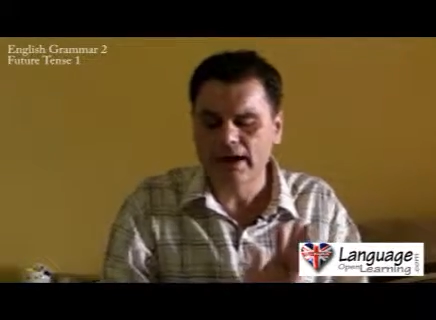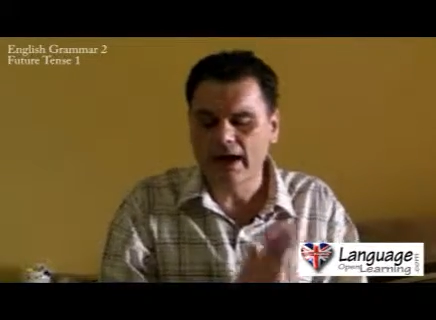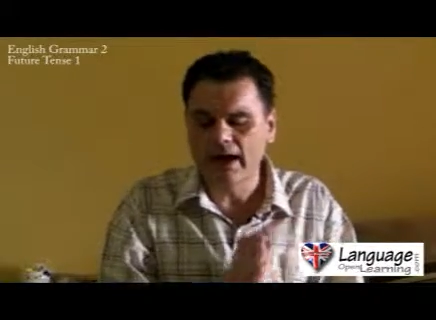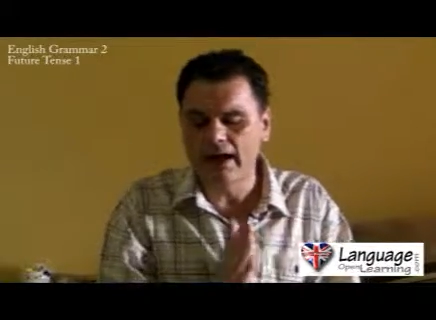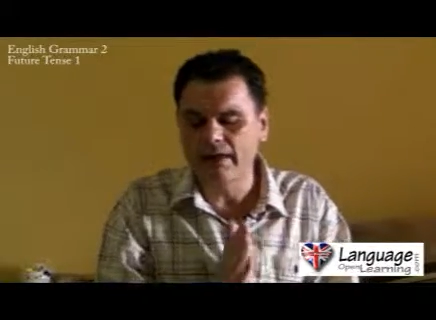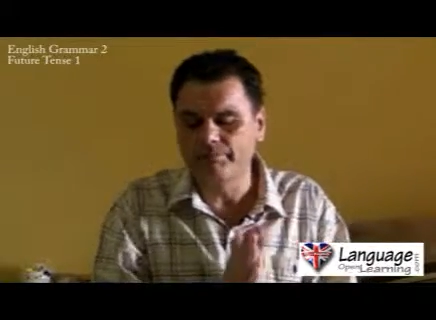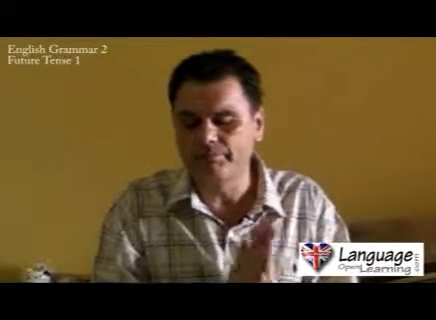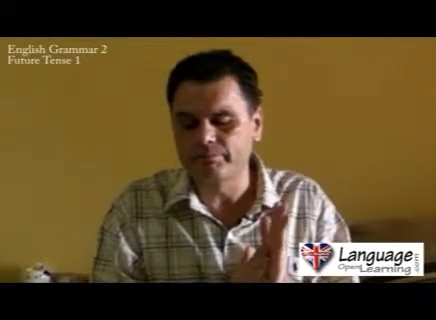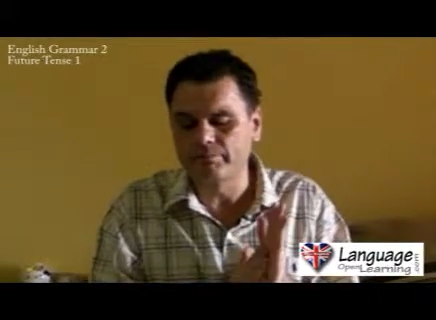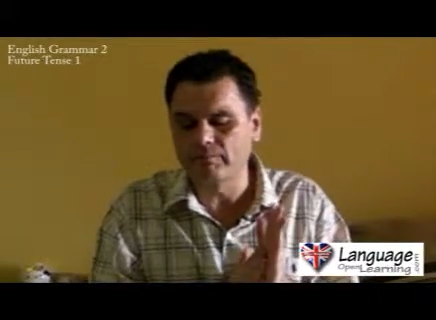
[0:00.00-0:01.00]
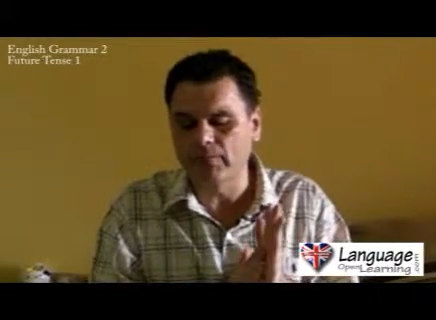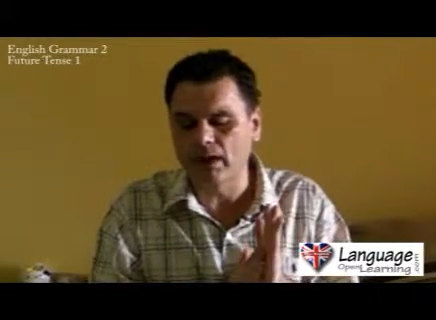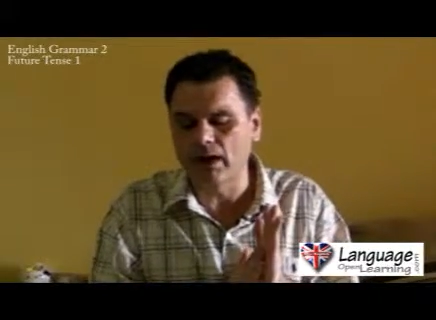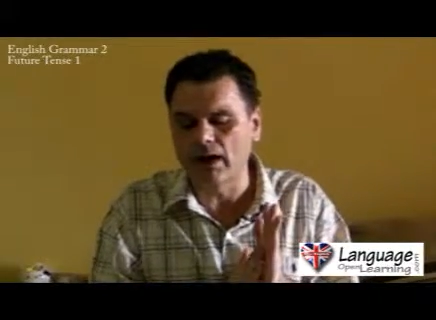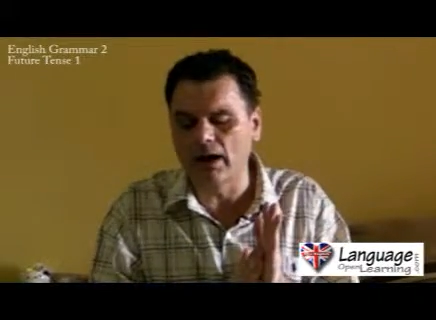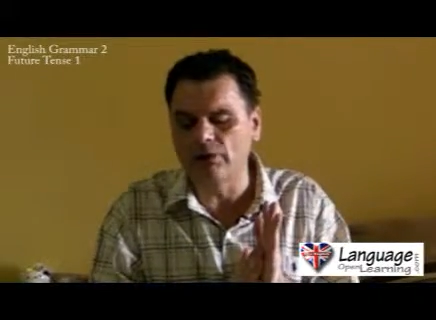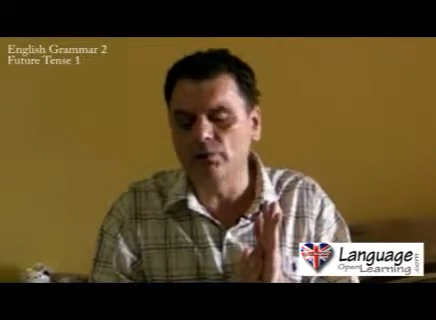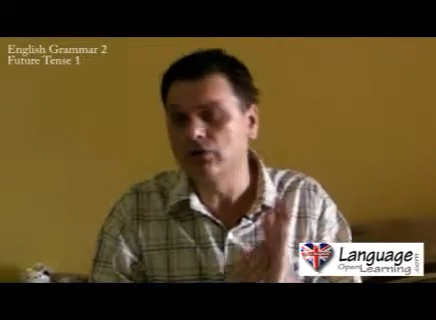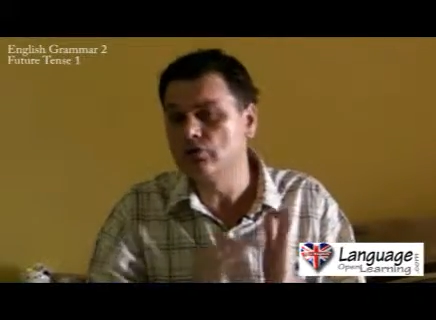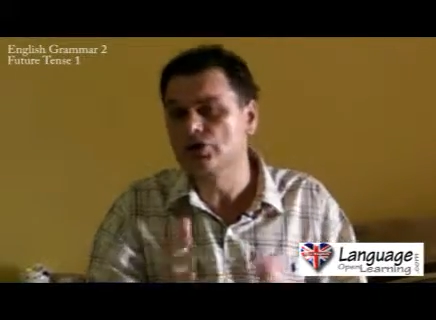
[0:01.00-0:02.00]
And
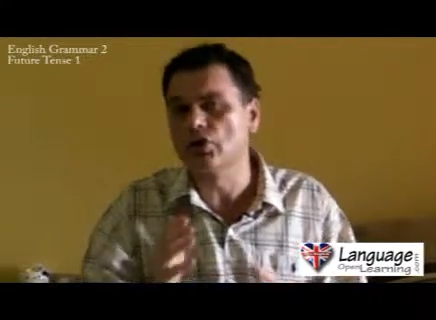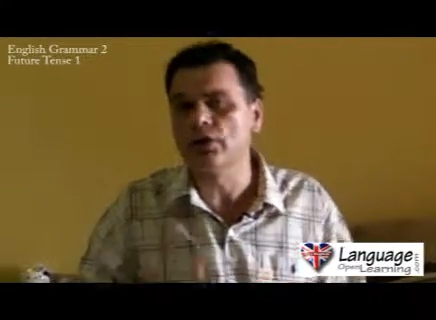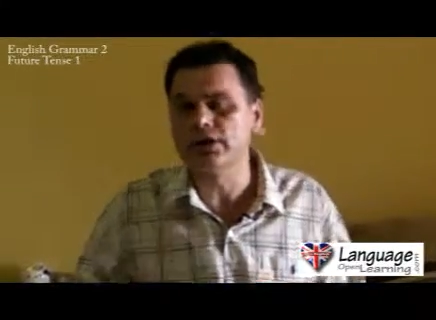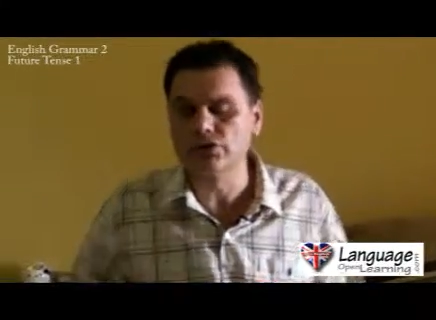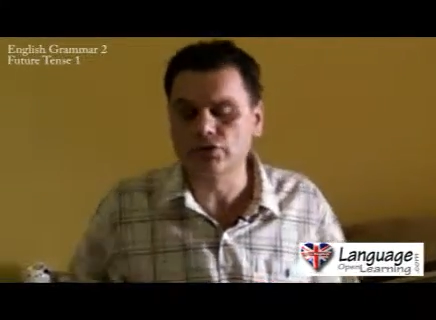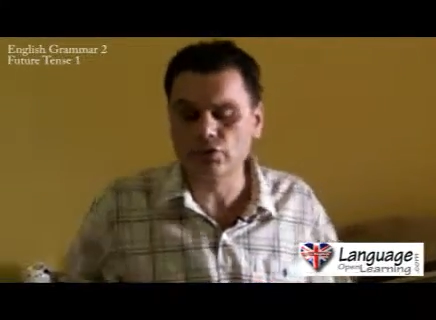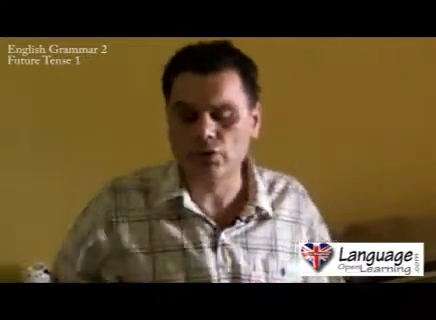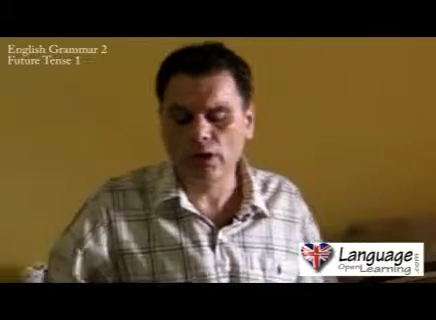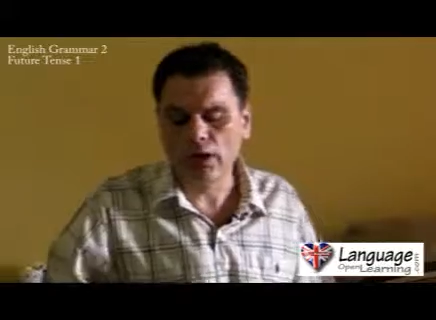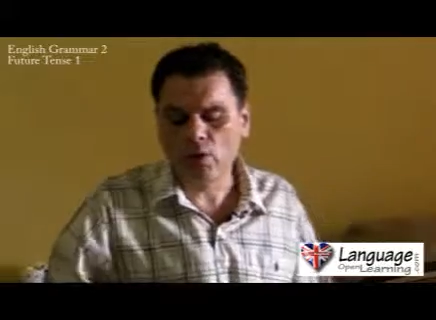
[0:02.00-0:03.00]
we use going to